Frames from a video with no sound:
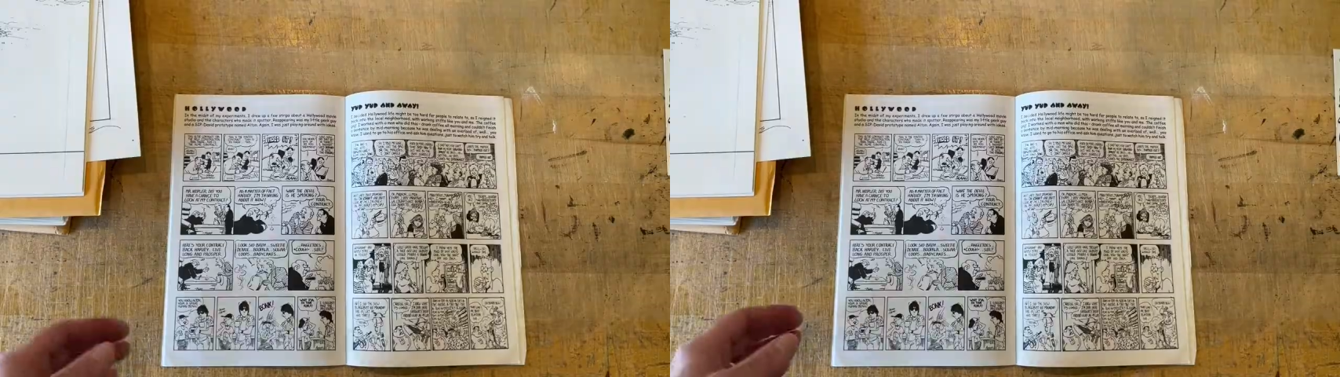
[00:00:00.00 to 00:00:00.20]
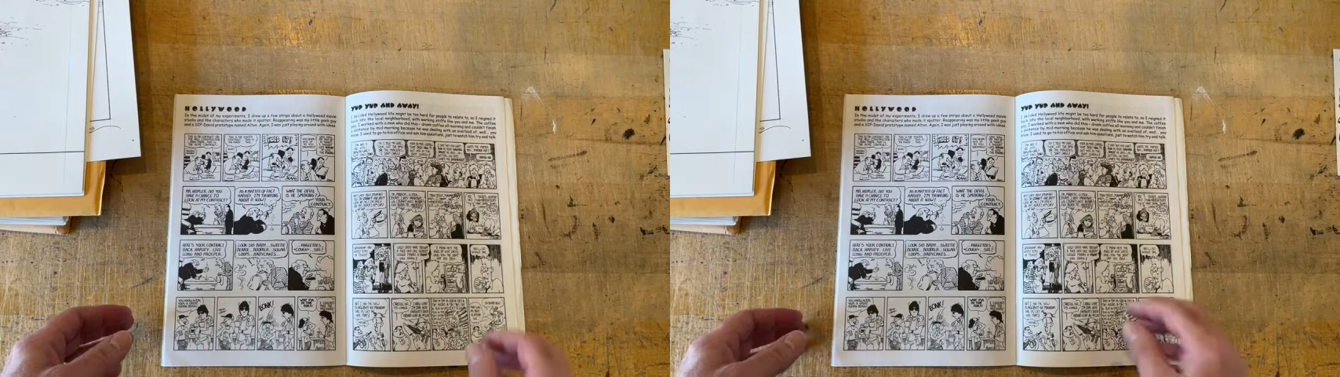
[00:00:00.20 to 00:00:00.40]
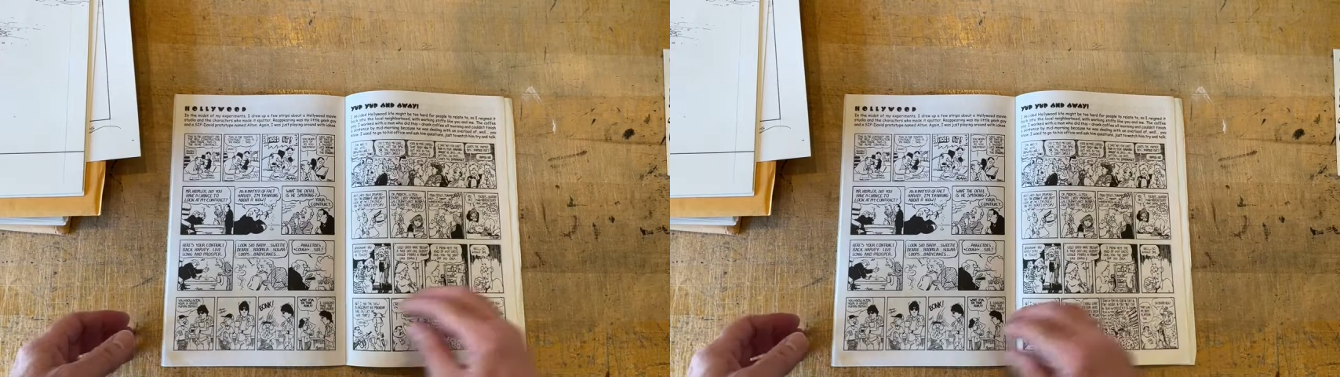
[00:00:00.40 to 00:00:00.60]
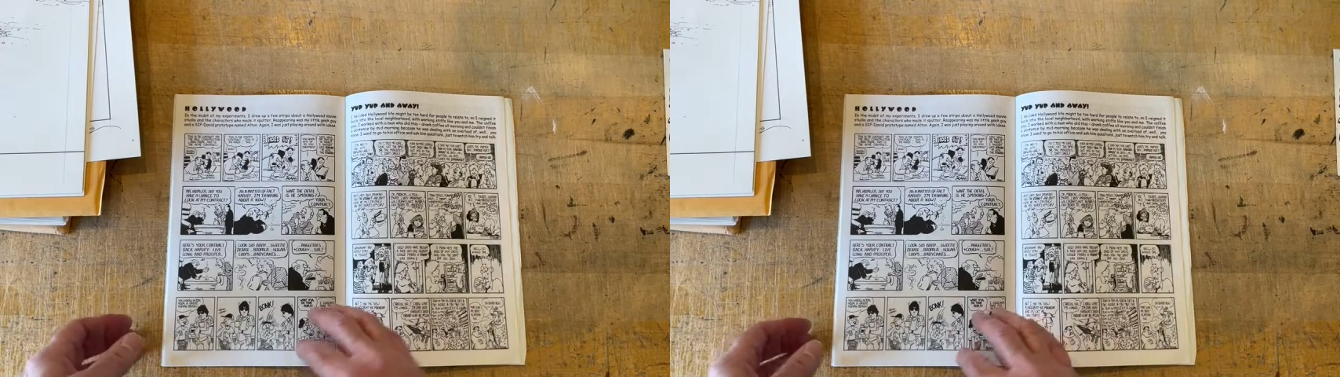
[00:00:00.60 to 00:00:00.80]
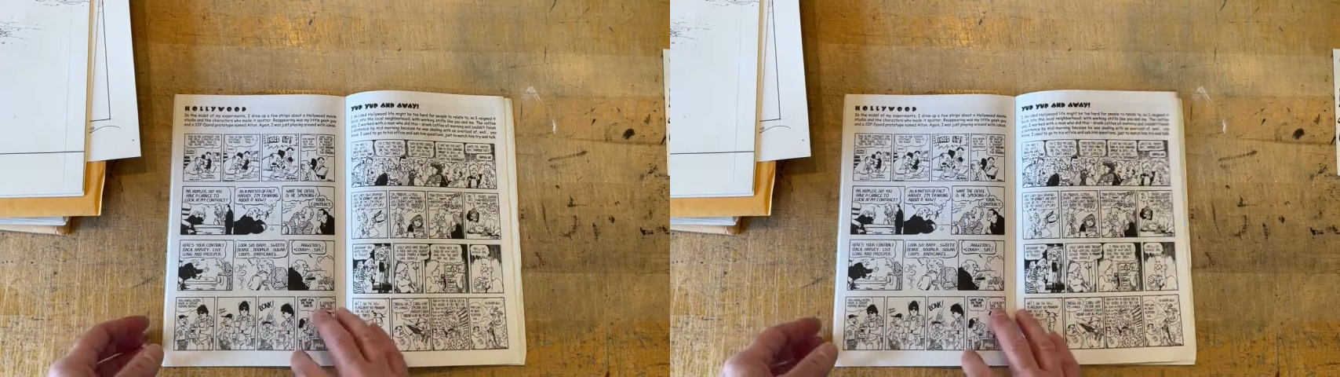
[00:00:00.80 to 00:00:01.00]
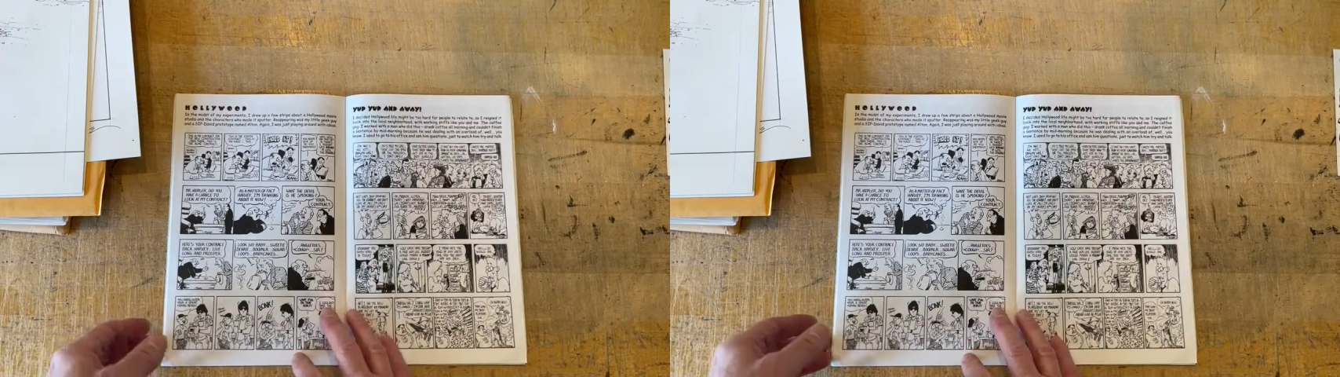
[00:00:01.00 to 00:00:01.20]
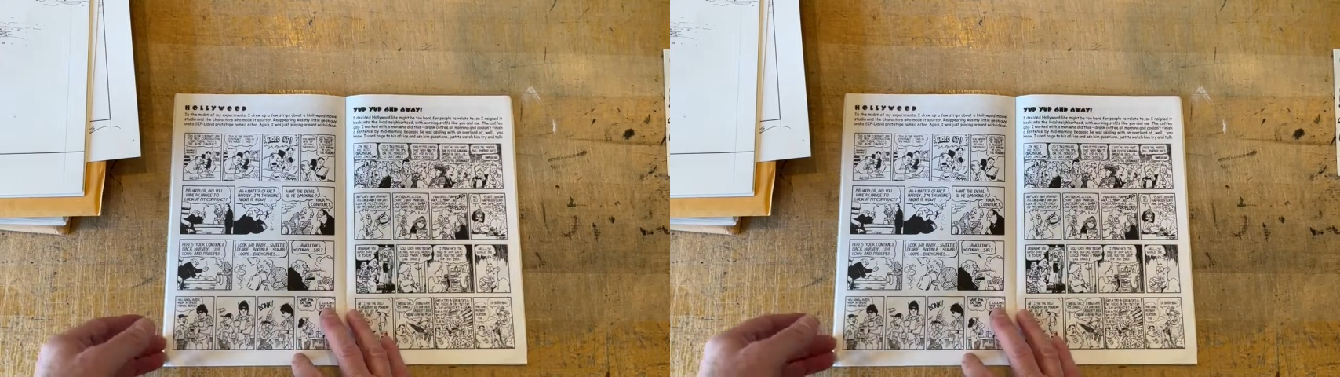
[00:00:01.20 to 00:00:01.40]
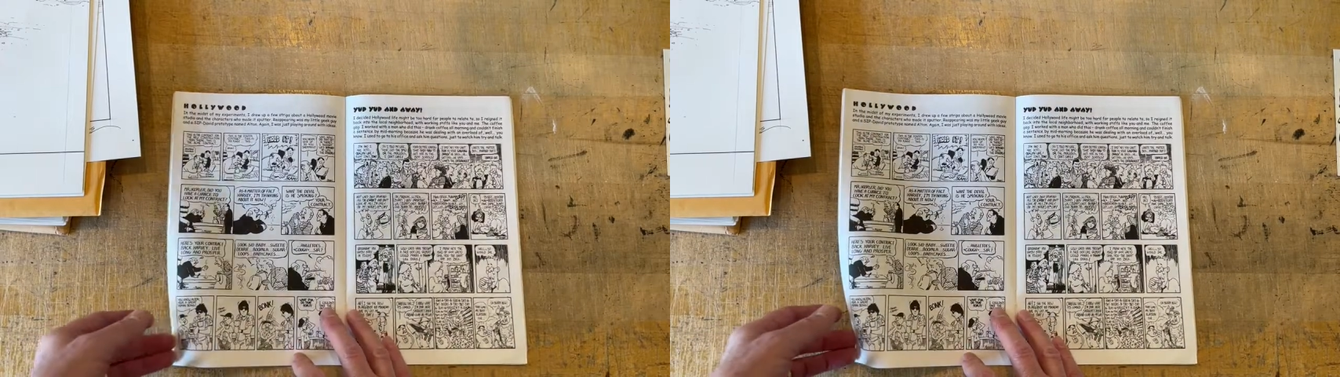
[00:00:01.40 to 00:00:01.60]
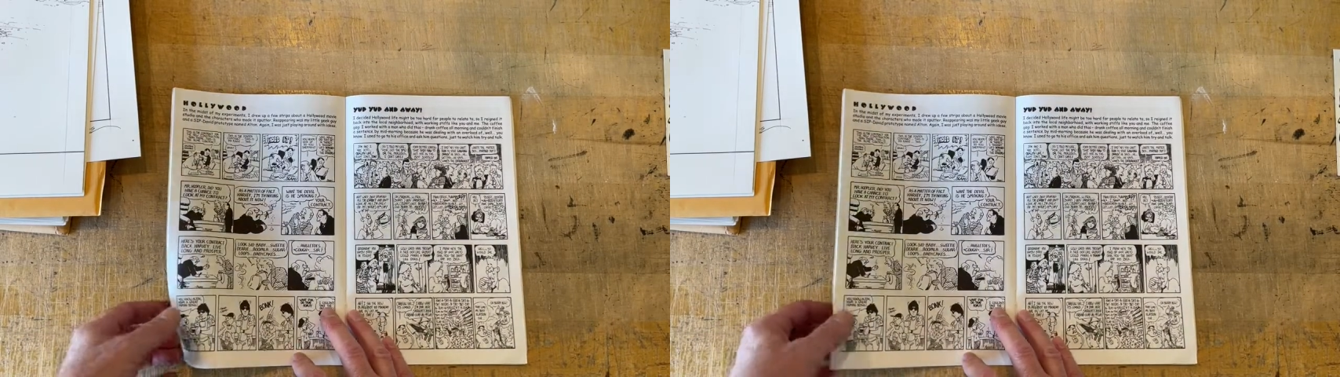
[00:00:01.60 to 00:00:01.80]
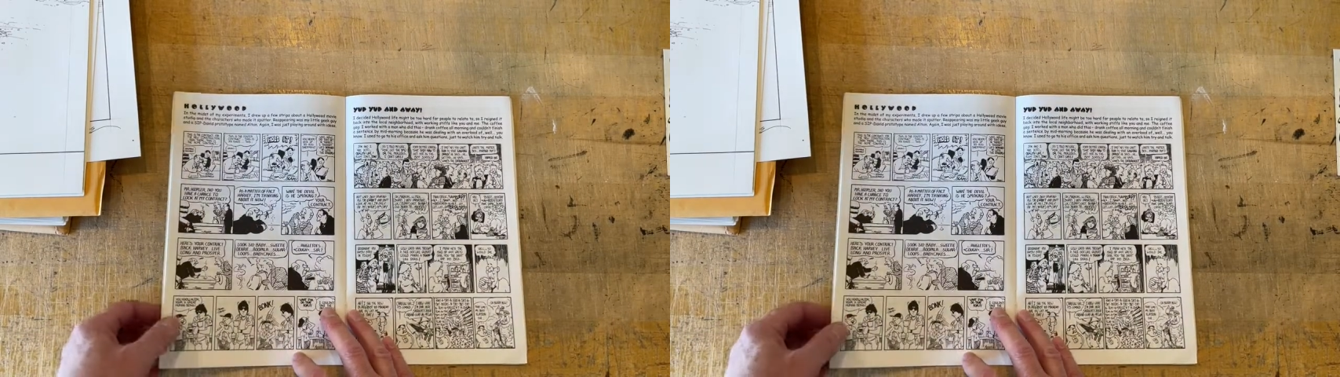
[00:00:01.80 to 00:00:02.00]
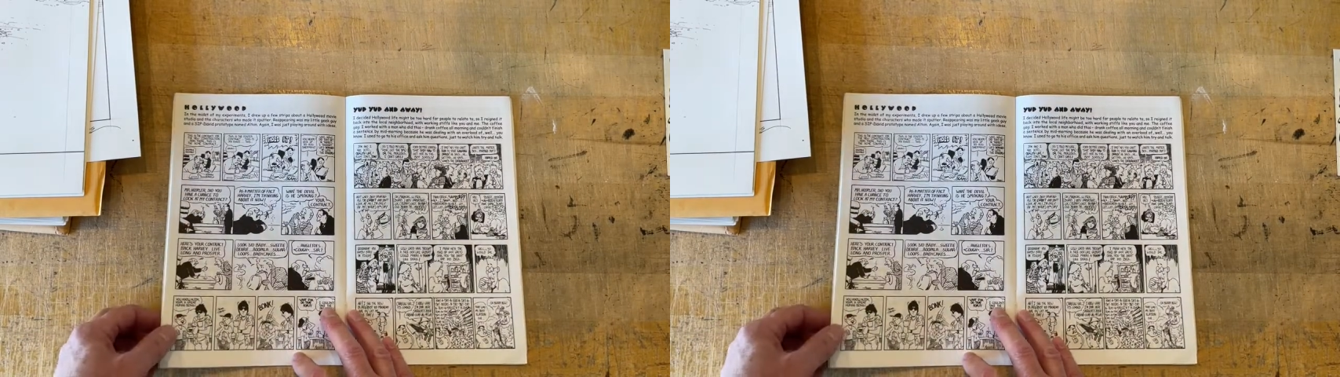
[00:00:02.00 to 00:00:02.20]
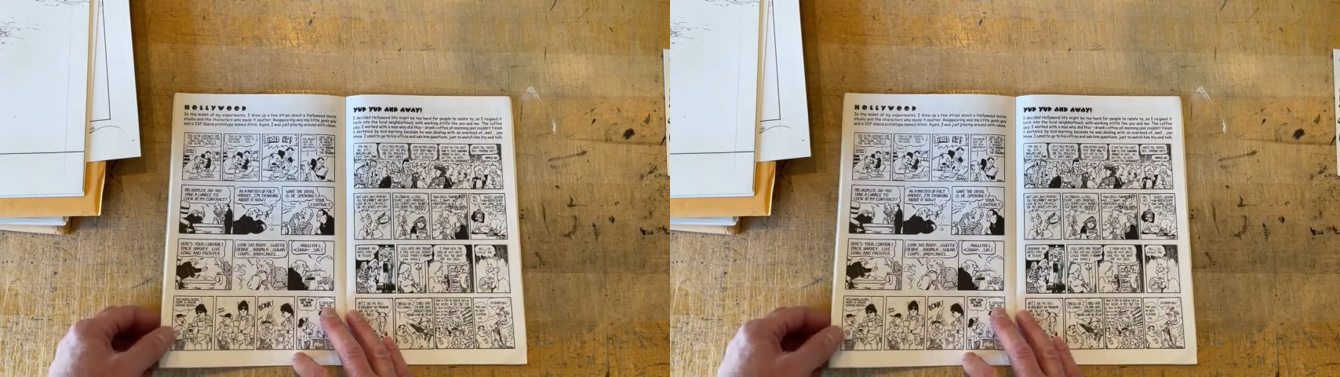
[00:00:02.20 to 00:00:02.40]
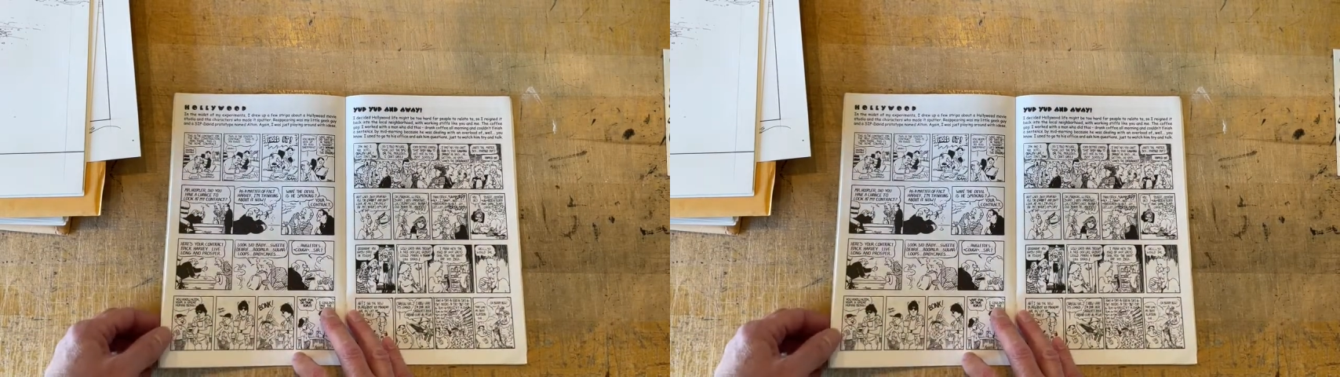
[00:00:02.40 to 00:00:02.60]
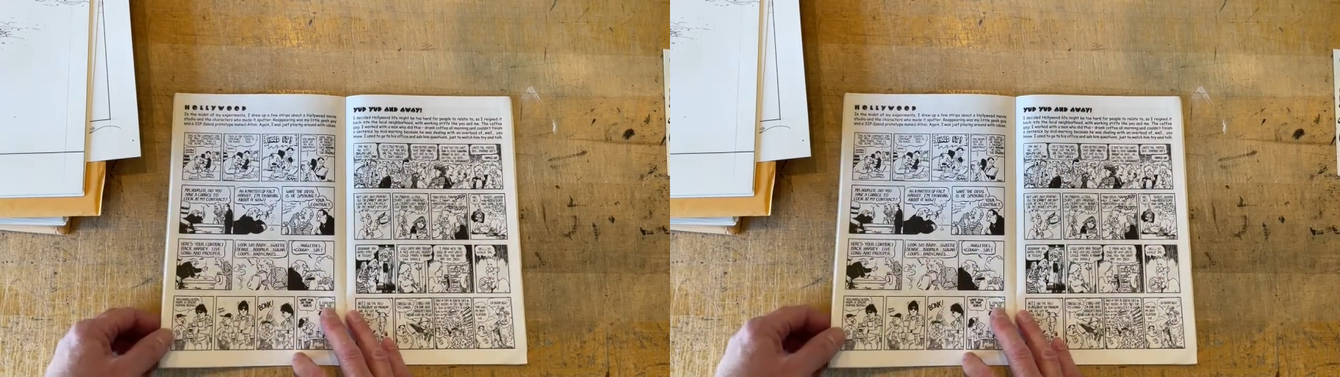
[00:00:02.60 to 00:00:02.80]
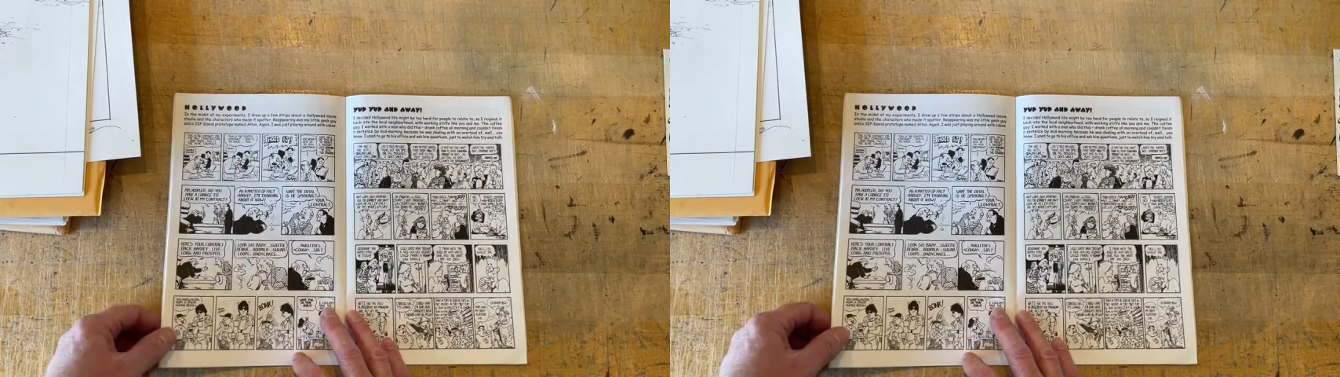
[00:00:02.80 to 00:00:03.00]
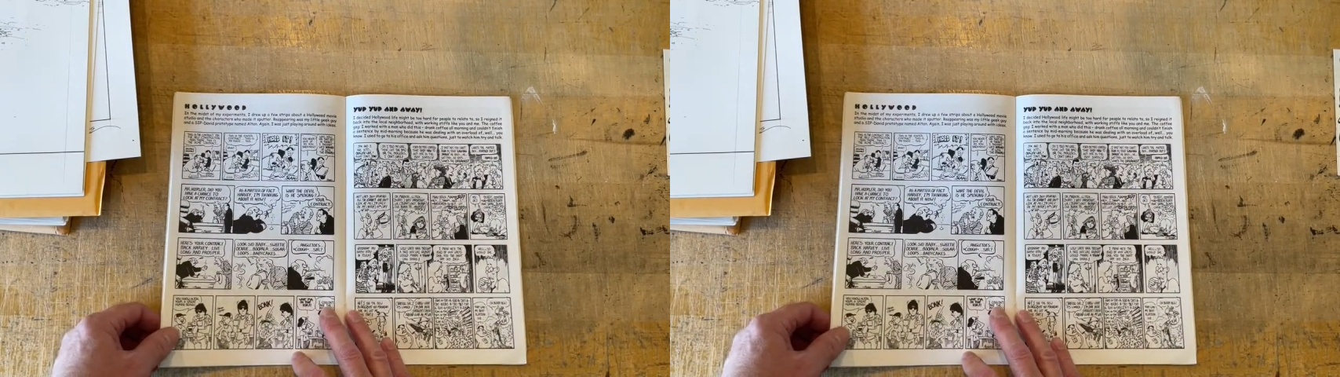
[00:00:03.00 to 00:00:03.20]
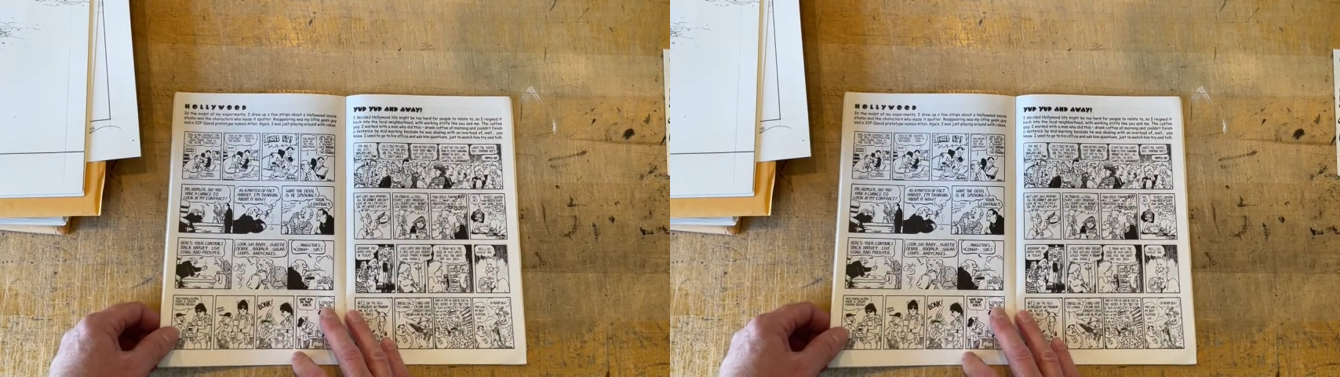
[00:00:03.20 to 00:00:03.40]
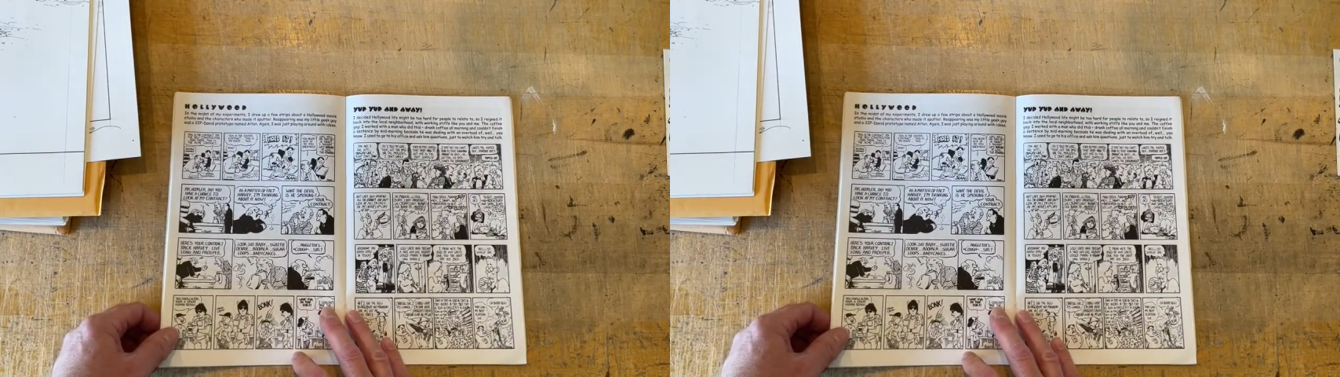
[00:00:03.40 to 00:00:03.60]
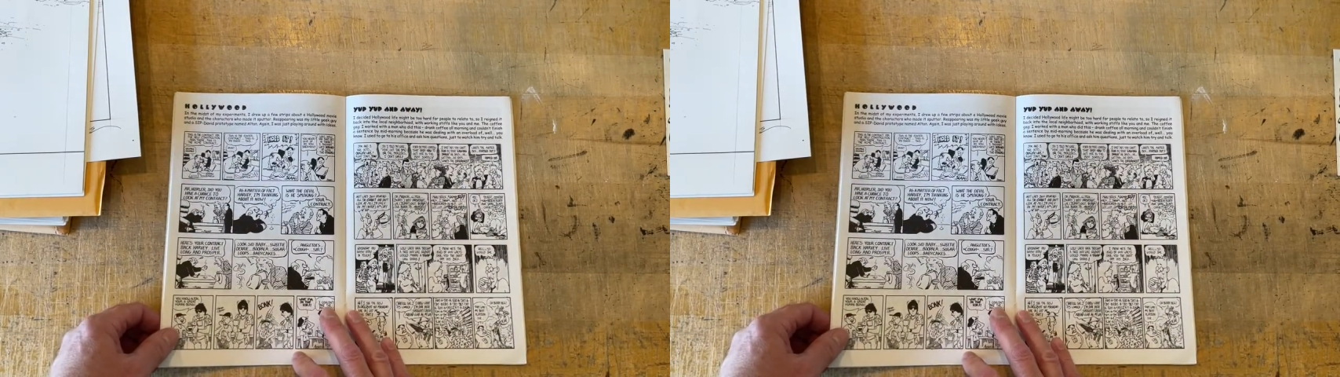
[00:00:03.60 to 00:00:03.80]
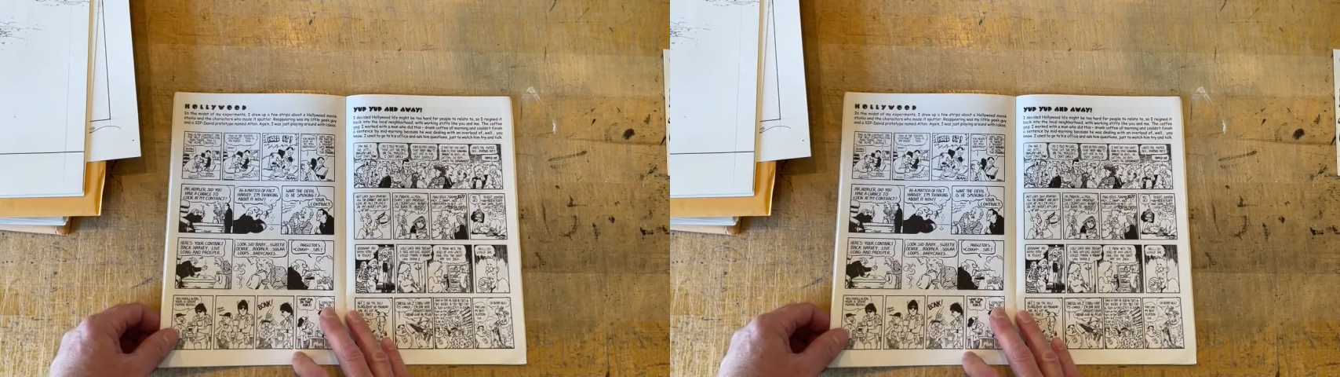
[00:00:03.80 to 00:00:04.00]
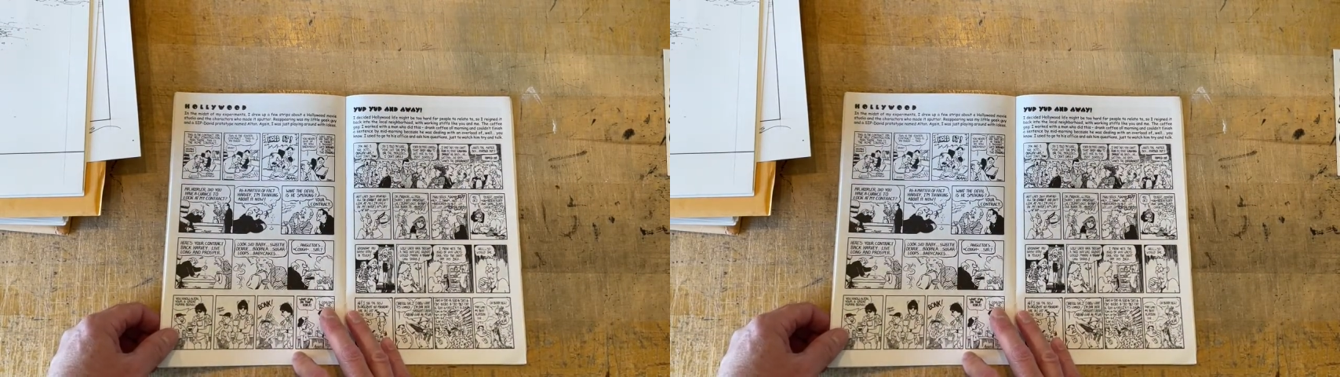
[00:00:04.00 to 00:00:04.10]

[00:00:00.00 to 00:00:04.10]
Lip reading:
Nobody's mouth can be seen.